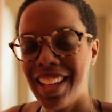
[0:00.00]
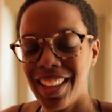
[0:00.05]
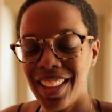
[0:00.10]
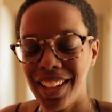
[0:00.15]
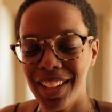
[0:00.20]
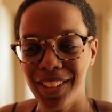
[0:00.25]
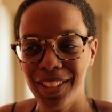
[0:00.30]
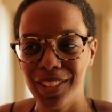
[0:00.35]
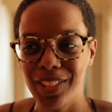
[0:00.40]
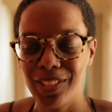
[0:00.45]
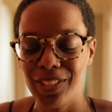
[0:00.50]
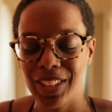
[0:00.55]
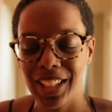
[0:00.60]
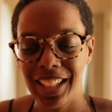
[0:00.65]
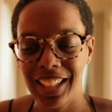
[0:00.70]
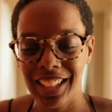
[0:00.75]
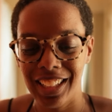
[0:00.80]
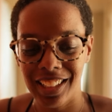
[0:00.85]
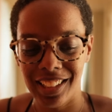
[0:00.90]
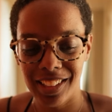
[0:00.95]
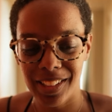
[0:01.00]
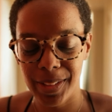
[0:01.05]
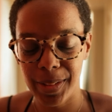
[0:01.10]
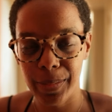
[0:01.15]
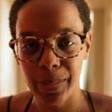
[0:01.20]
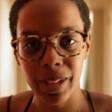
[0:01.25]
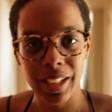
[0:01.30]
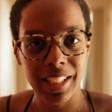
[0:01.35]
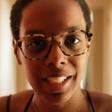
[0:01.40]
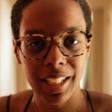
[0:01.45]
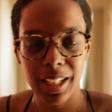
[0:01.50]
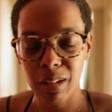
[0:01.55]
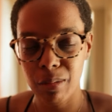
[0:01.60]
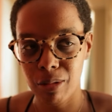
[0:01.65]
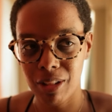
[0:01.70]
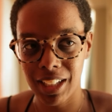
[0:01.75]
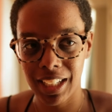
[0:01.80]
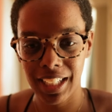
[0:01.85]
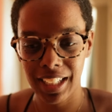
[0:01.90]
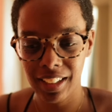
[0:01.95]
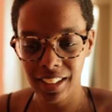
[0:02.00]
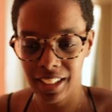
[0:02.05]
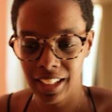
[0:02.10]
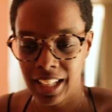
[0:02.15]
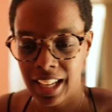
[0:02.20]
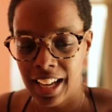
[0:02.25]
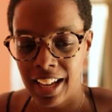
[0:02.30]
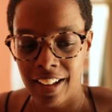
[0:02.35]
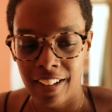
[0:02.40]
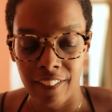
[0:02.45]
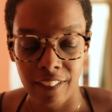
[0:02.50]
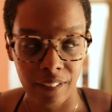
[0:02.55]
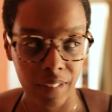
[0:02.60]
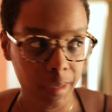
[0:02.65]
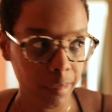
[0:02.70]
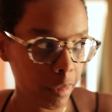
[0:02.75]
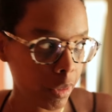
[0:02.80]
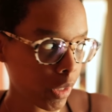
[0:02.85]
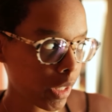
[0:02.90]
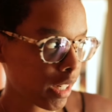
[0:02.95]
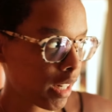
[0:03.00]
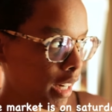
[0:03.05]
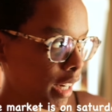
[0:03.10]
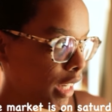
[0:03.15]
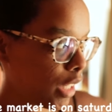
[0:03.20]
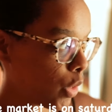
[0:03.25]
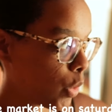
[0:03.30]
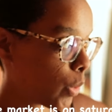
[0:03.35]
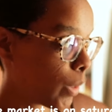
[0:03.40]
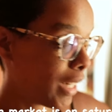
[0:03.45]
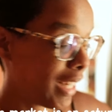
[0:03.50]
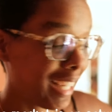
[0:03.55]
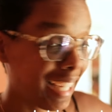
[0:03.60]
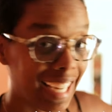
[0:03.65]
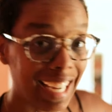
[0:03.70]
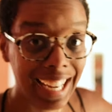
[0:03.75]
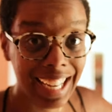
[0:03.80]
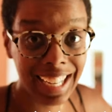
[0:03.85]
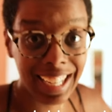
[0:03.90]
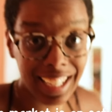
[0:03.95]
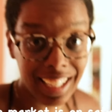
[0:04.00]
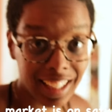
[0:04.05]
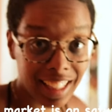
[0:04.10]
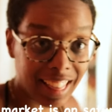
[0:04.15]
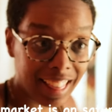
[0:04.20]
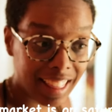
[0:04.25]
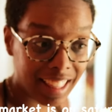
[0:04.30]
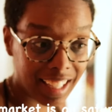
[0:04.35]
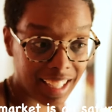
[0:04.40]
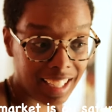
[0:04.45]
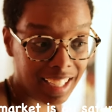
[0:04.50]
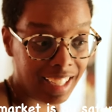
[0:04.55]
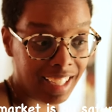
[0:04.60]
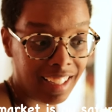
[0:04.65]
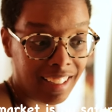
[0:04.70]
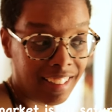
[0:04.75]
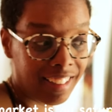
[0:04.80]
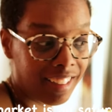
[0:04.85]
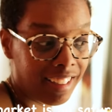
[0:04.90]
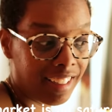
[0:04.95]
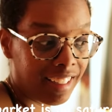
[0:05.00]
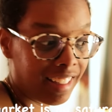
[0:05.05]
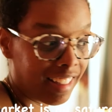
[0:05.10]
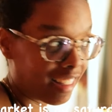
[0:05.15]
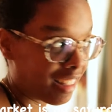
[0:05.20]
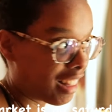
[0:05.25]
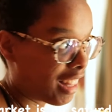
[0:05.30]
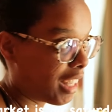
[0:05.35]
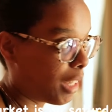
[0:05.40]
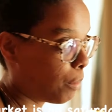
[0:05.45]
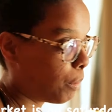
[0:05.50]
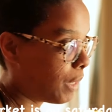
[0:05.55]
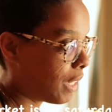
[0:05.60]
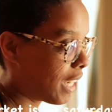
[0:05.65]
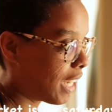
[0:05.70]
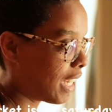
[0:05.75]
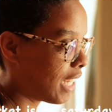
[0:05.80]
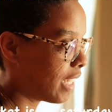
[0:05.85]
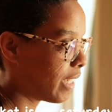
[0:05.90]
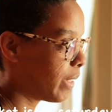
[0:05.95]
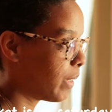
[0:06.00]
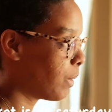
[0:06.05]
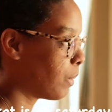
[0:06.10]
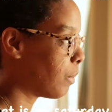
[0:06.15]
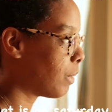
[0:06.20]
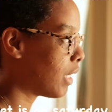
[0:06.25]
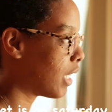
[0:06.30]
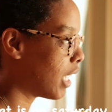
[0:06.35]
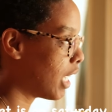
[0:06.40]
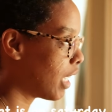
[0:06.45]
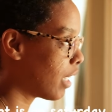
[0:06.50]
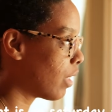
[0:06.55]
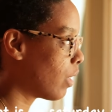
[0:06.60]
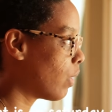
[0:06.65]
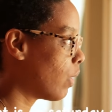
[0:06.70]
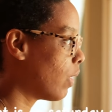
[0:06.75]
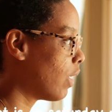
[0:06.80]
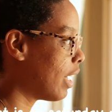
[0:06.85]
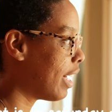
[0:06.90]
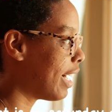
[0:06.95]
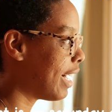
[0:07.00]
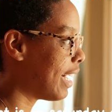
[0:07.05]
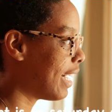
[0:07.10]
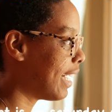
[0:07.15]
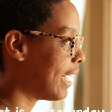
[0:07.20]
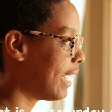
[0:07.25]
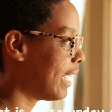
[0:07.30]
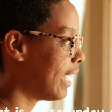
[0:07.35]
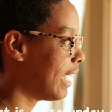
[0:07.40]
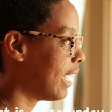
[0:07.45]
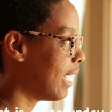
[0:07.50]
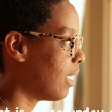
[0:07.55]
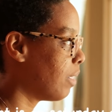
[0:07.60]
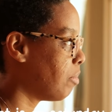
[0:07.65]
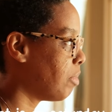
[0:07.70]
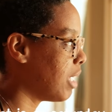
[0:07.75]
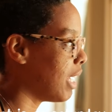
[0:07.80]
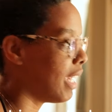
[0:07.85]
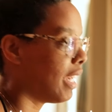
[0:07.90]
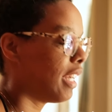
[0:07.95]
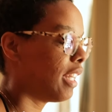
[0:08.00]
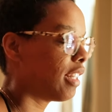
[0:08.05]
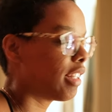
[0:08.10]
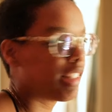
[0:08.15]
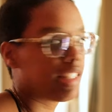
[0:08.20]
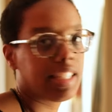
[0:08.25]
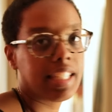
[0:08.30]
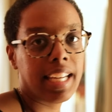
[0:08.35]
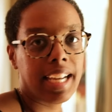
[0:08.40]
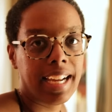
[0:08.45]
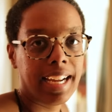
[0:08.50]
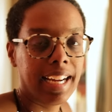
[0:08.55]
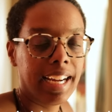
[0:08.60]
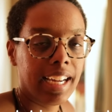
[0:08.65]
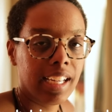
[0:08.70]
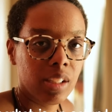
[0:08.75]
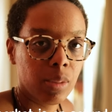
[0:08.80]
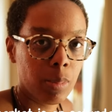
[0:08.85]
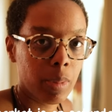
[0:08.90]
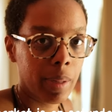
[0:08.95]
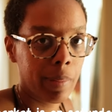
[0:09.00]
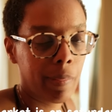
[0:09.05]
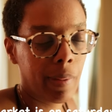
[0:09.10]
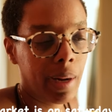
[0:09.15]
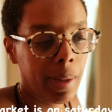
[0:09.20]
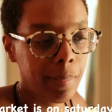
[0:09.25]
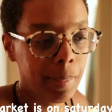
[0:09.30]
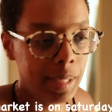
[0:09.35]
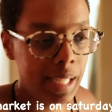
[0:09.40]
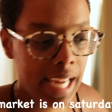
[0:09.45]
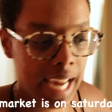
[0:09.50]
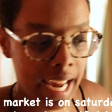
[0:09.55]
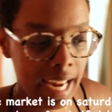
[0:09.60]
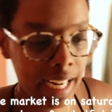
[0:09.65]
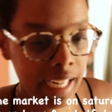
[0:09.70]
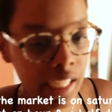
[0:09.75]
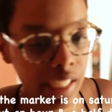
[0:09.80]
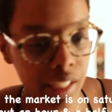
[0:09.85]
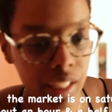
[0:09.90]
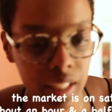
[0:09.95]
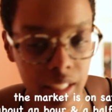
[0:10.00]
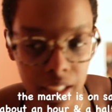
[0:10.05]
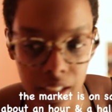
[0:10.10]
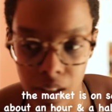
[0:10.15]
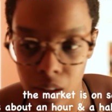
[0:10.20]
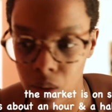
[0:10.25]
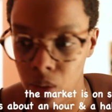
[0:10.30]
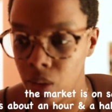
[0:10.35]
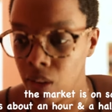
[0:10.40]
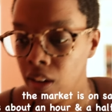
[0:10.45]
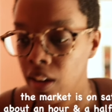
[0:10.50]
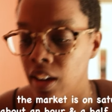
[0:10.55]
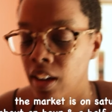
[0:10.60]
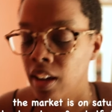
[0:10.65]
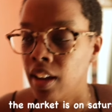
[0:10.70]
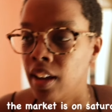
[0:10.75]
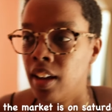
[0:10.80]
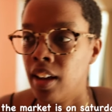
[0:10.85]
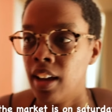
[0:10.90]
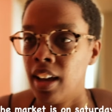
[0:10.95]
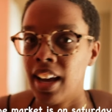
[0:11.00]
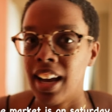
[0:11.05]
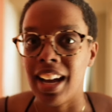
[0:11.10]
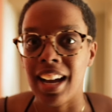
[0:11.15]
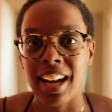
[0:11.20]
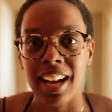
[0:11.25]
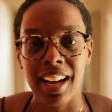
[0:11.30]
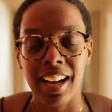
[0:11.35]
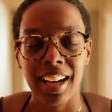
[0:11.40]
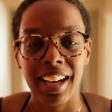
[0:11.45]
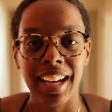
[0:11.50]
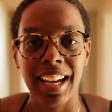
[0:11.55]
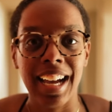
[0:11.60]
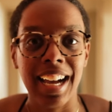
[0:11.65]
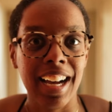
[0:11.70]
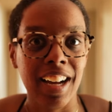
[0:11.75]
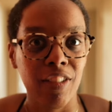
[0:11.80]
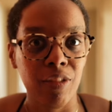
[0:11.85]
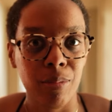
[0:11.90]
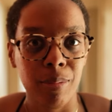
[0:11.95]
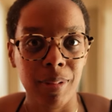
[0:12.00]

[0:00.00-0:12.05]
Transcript: Hello, it is Wednesday morning, February twenty-eighth. Leap day is tomorrow. I am taking this day as my prep day, so I have